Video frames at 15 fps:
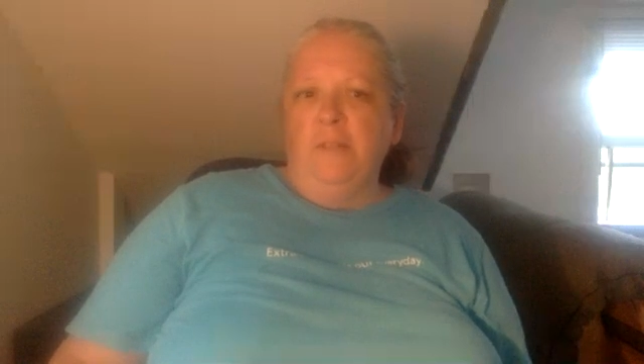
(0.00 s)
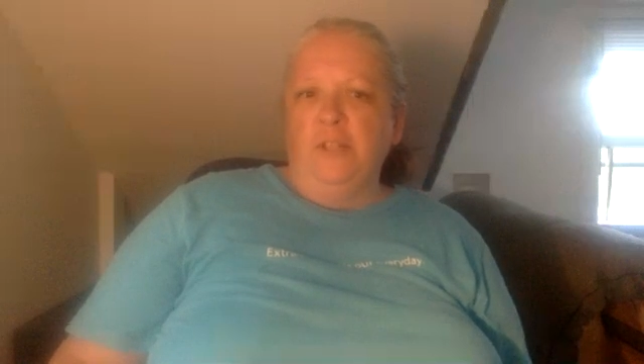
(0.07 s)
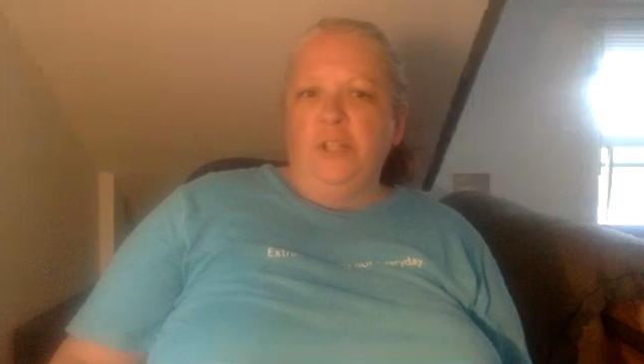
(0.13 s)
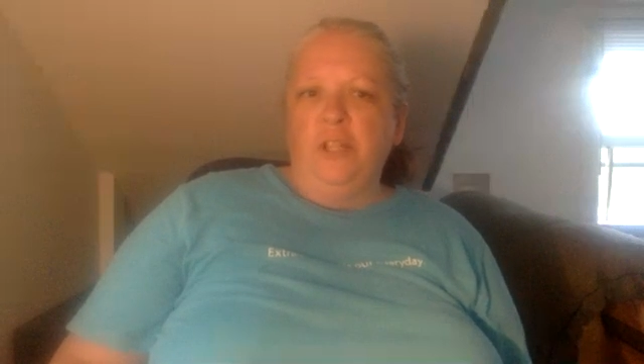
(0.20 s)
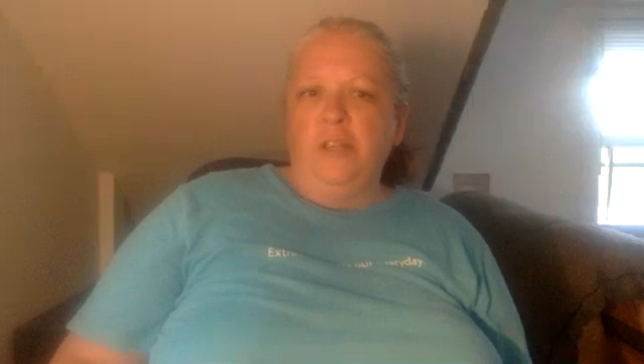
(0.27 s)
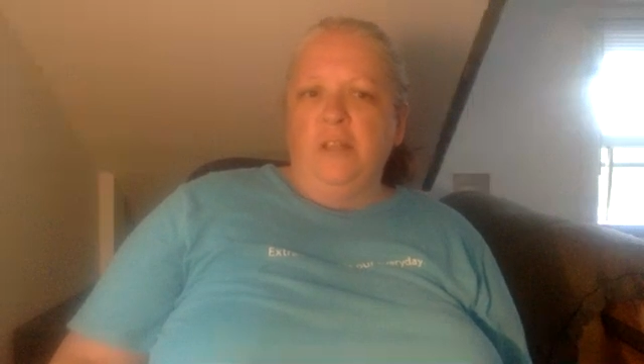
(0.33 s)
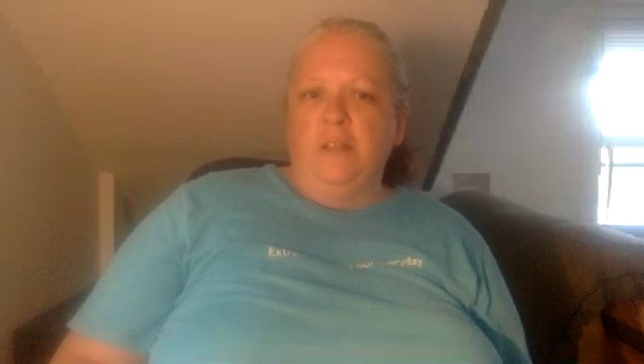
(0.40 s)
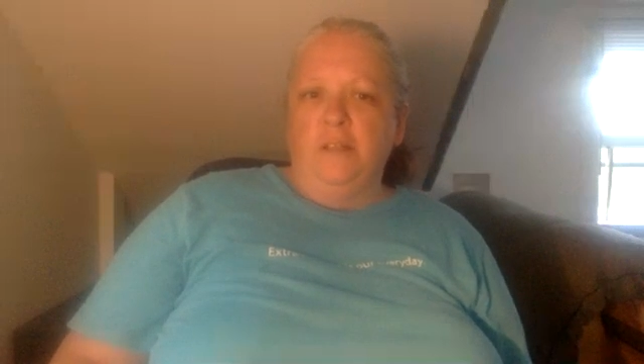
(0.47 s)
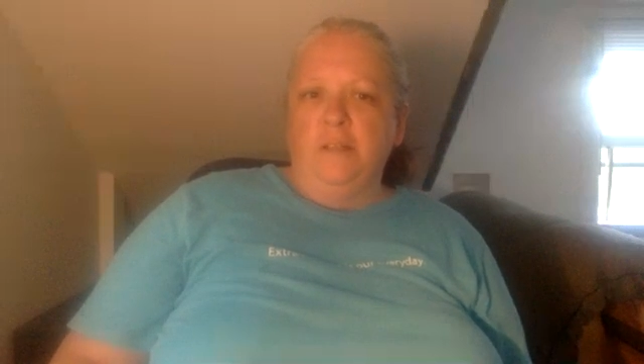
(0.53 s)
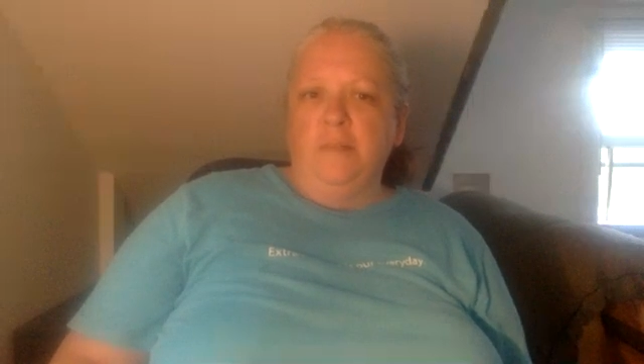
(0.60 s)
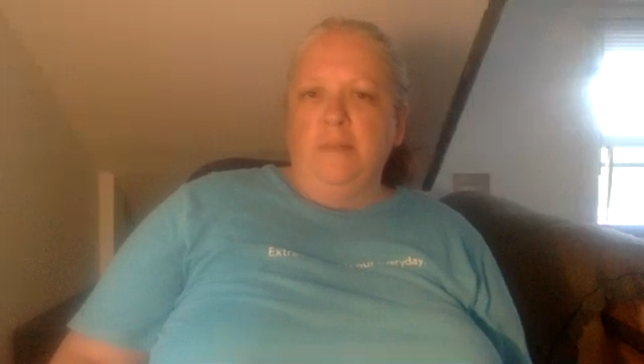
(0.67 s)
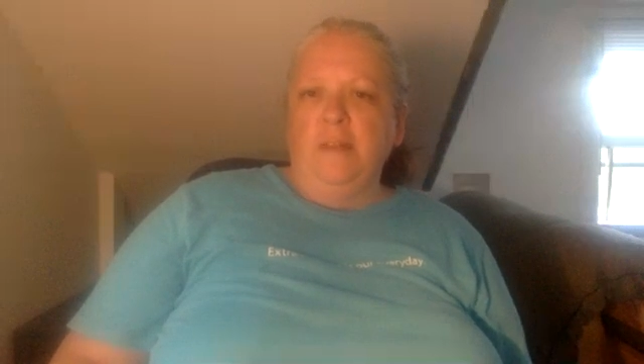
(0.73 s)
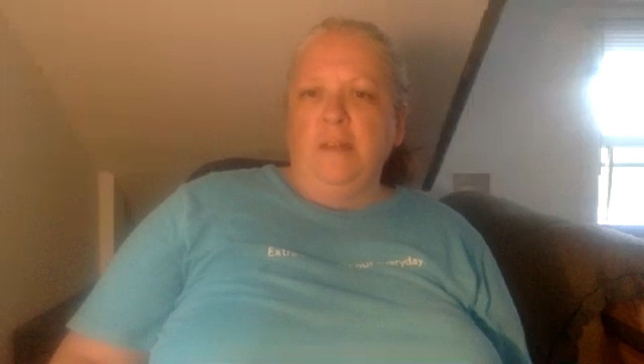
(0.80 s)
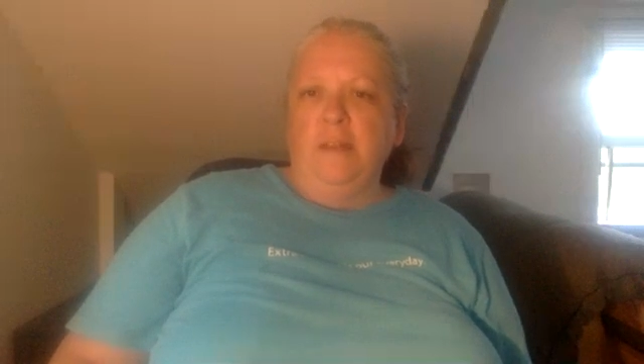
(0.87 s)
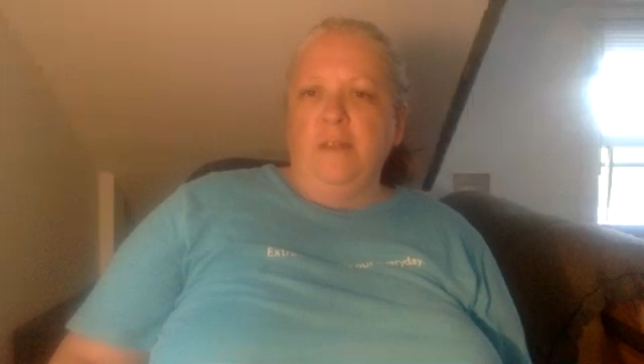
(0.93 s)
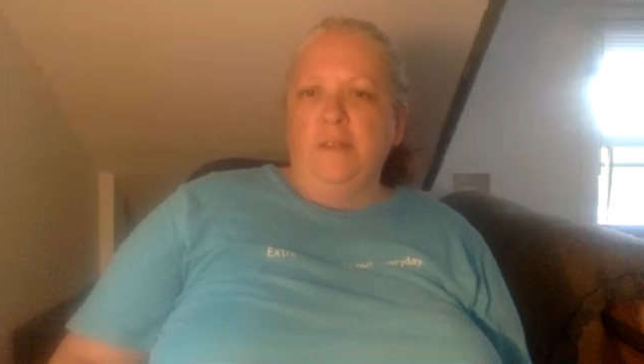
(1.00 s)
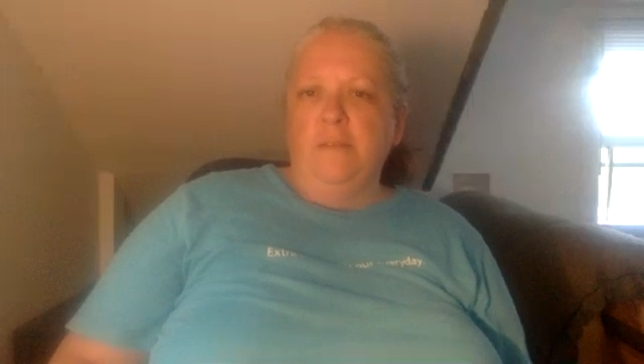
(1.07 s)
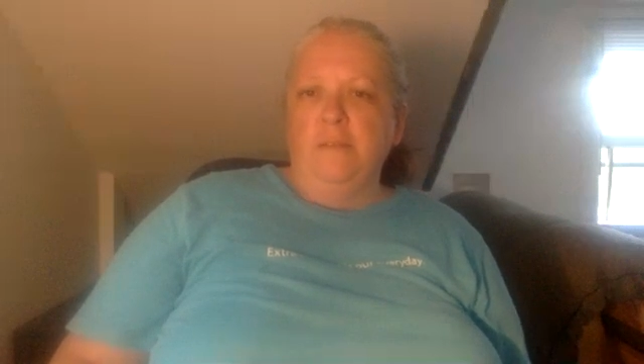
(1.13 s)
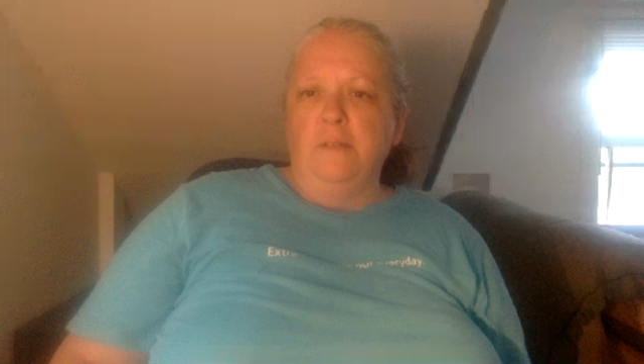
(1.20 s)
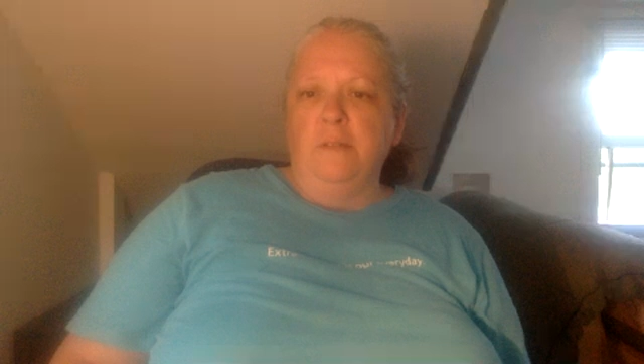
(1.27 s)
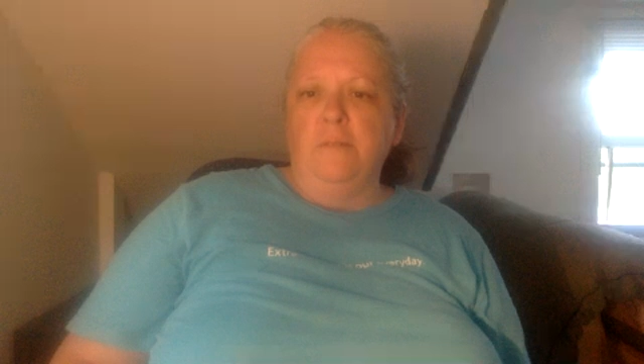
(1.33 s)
what she calls the penthouse,